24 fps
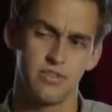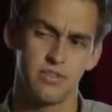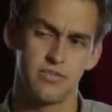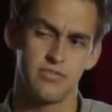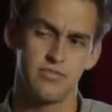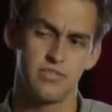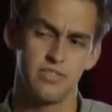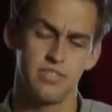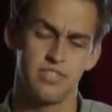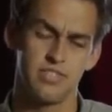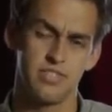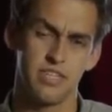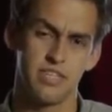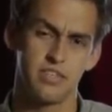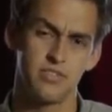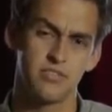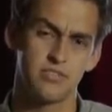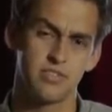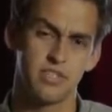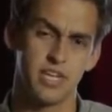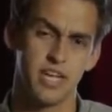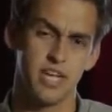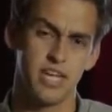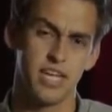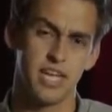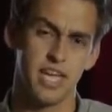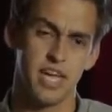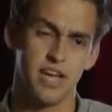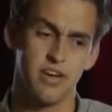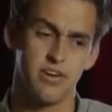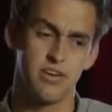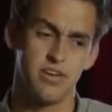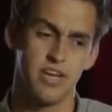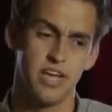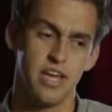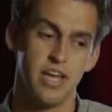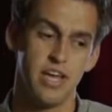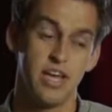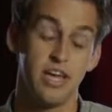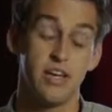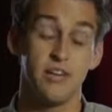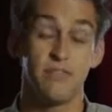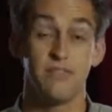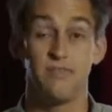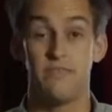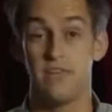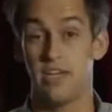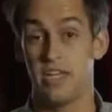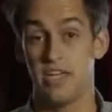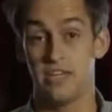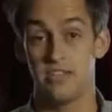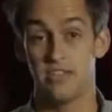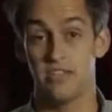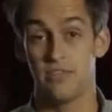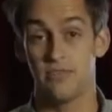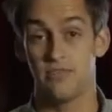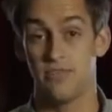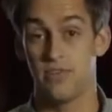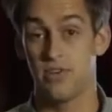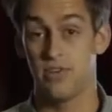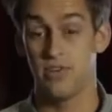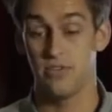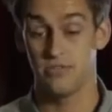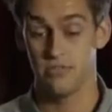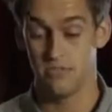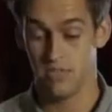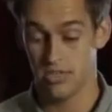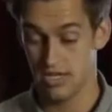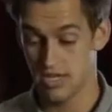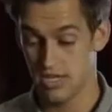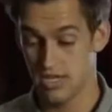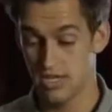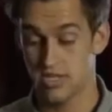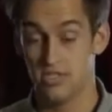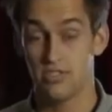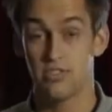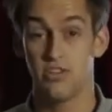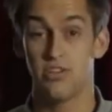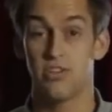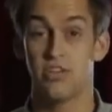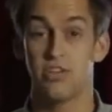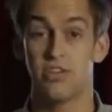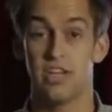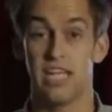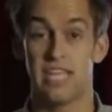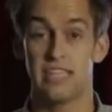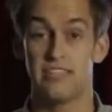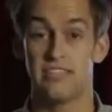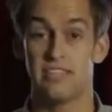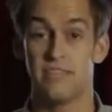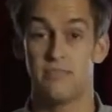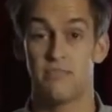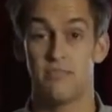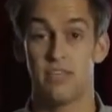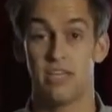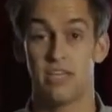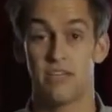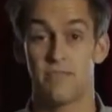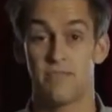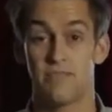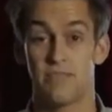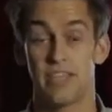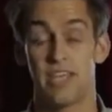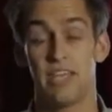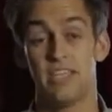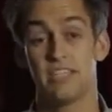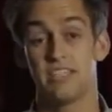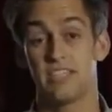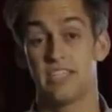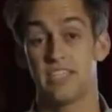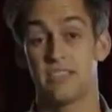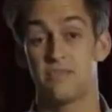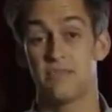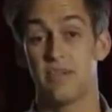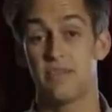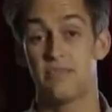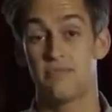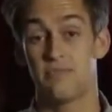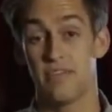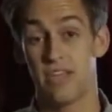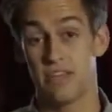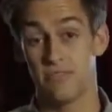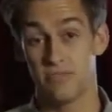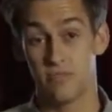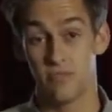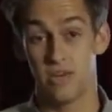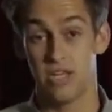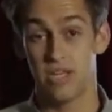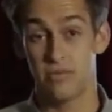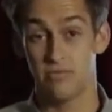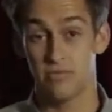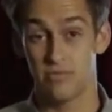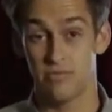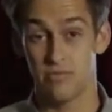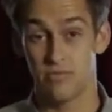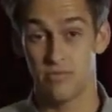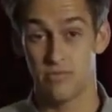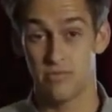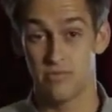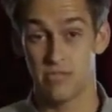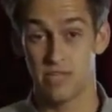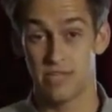If the signal's cutting out, vanish the phone, show your hands empty. So that's my favorite way to perform the